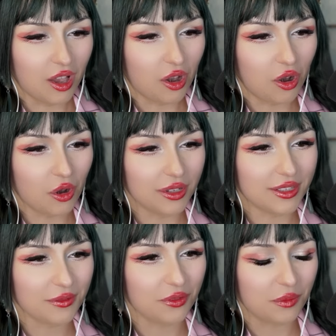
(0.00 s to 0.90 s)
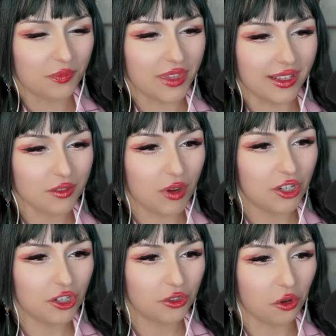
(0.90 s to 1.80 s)
Oh, it's from… That's why
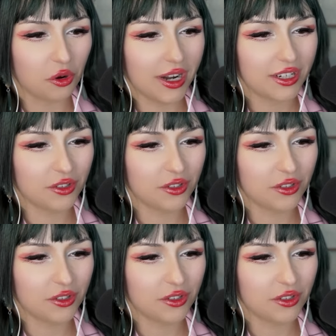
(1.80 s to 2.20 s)
she tore her